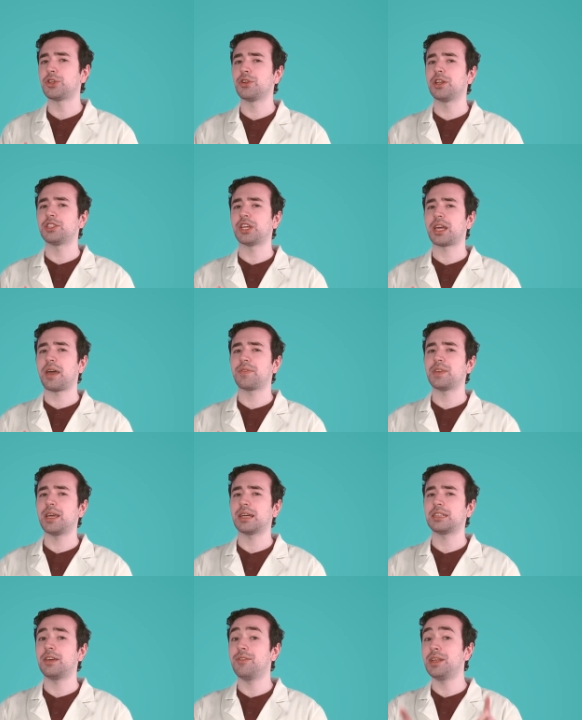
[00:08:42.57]
to check out the
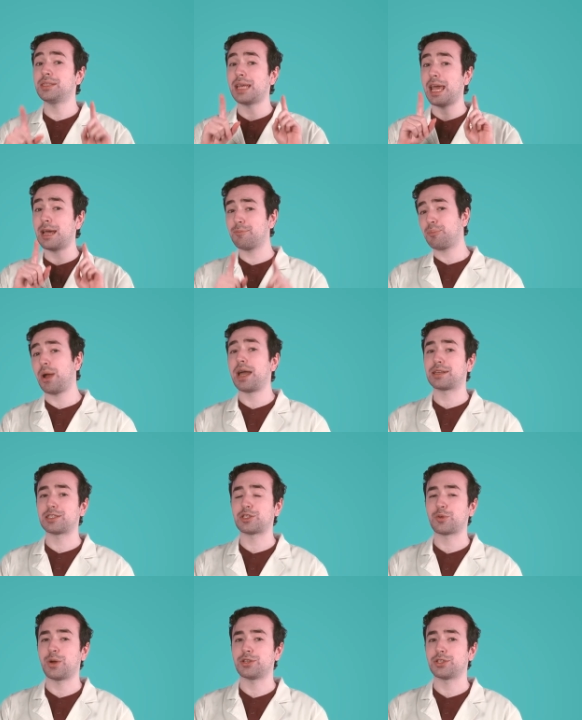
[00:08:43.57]
activities and
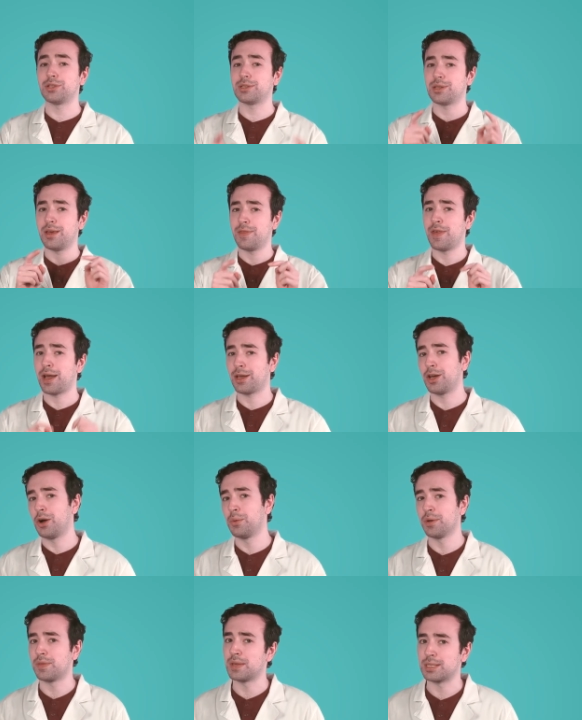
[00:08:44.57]
practice questions that go
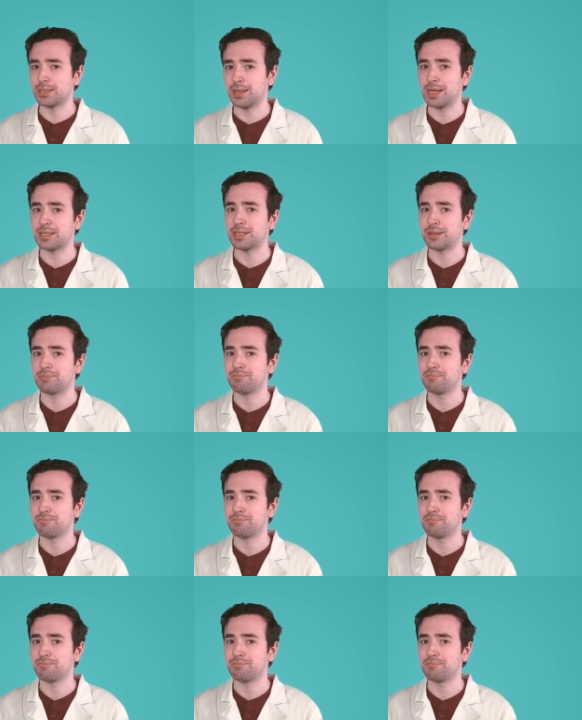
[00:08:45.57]
with this lesson.